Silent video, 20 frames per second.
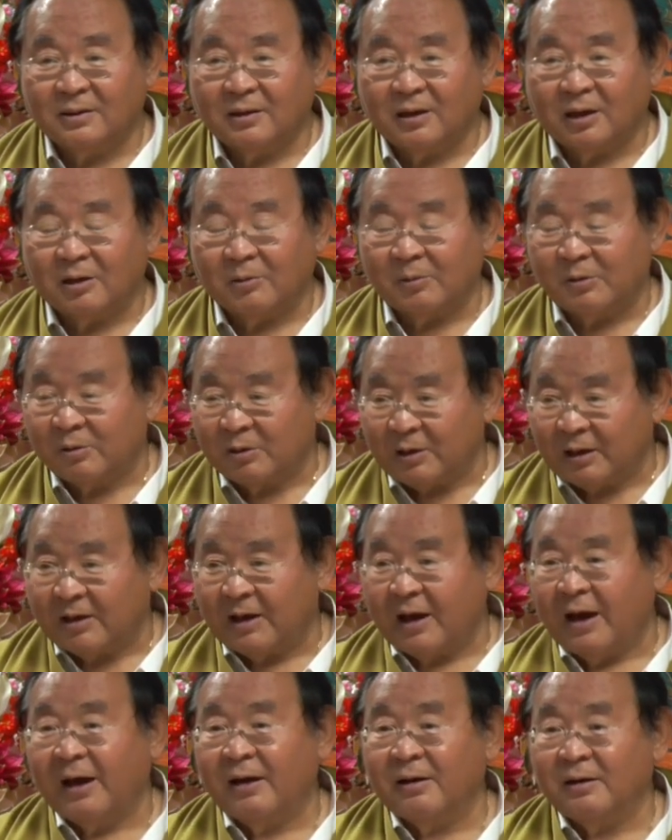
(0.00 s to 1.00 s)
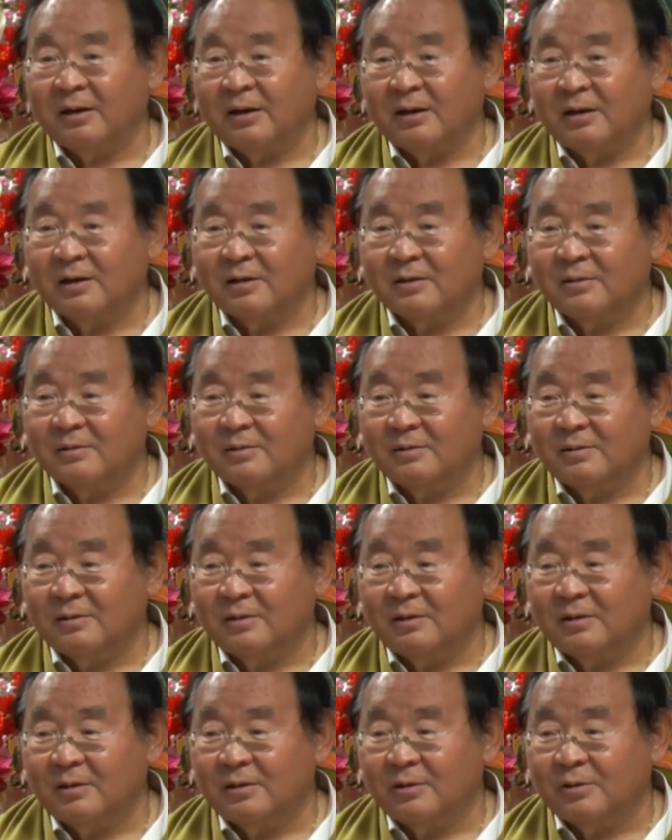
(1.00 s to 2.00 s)
Like when you get angry,
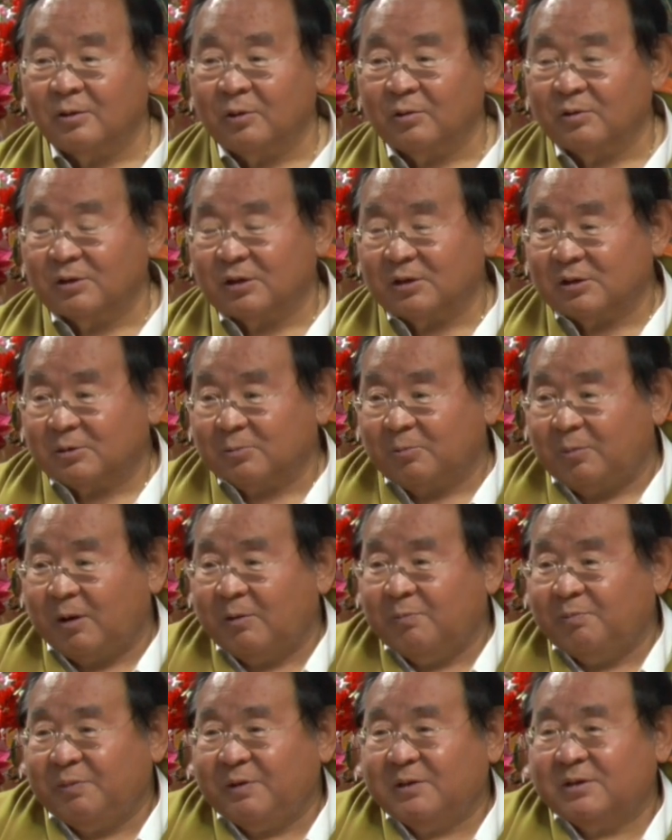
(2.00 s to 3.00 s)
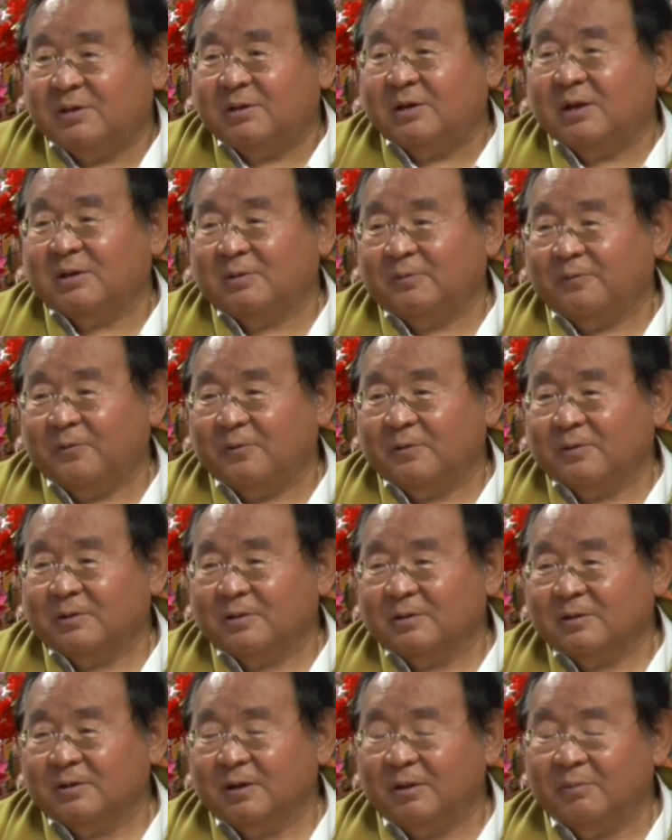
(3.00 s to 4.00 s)
it's not just one person's fault,
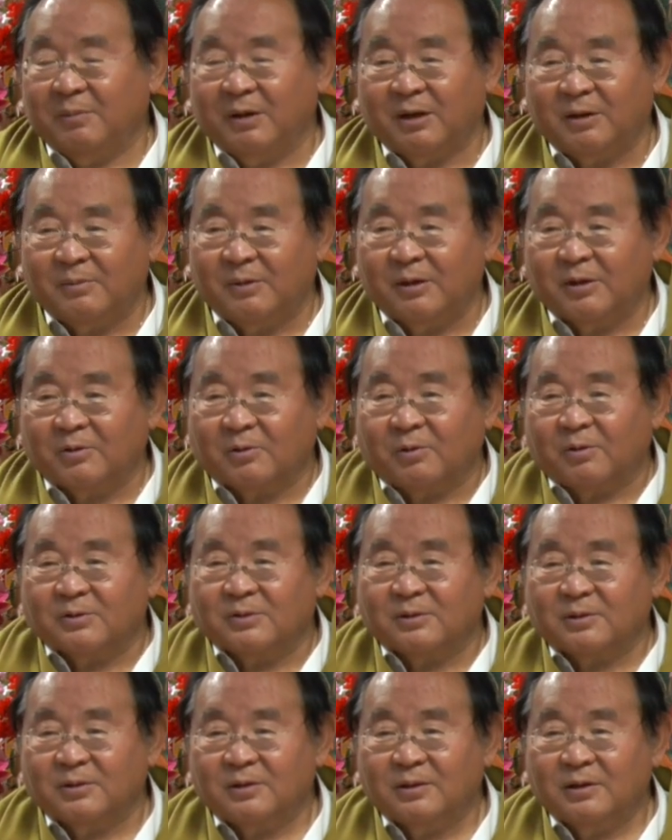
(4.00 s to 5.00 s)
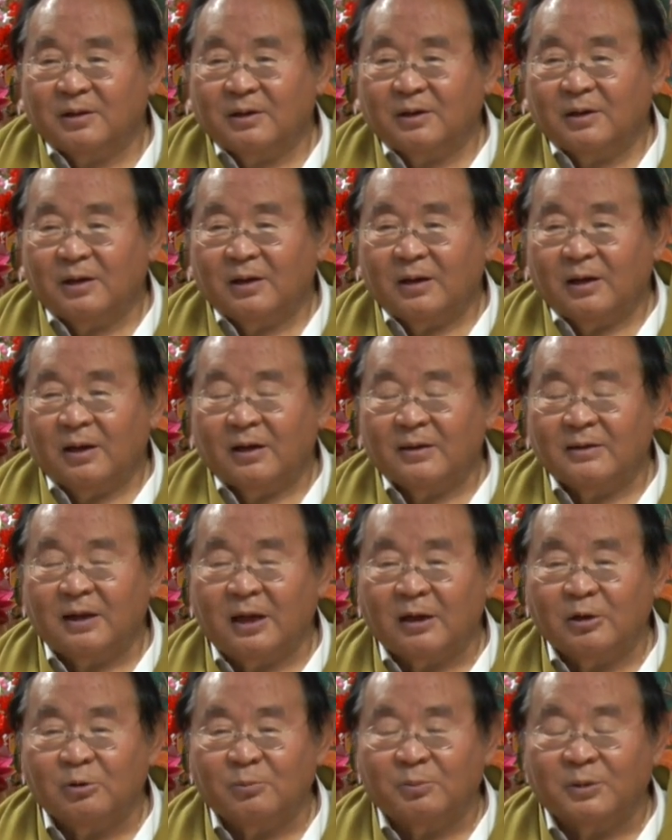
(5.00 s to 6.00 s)
there are many, many causes.
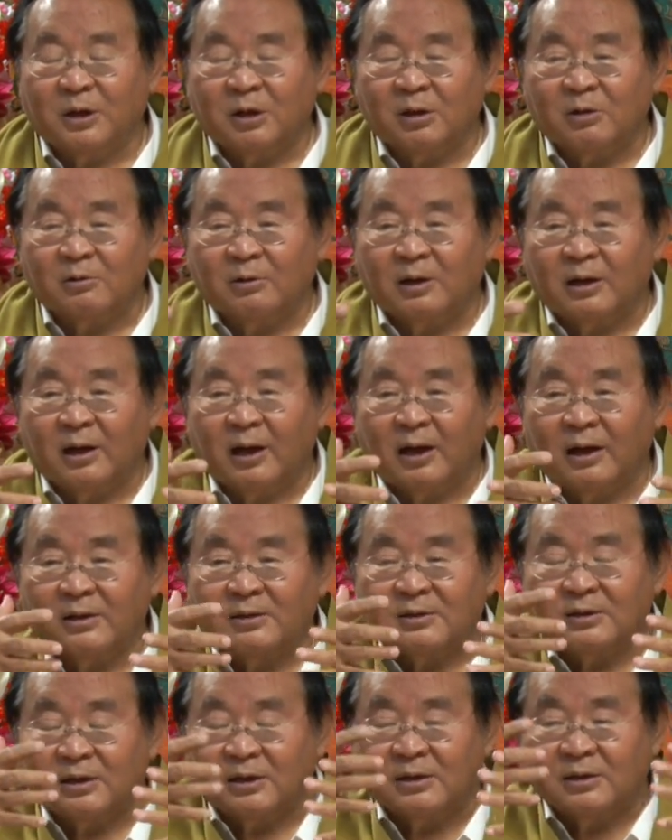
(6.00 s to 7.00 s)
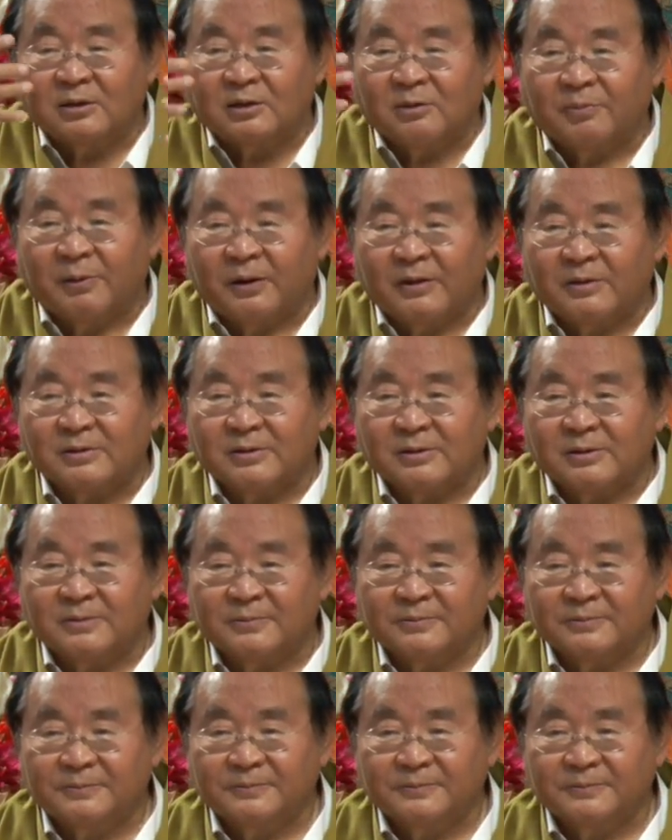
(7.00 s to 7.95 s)
Then you begin to realize the interdependence,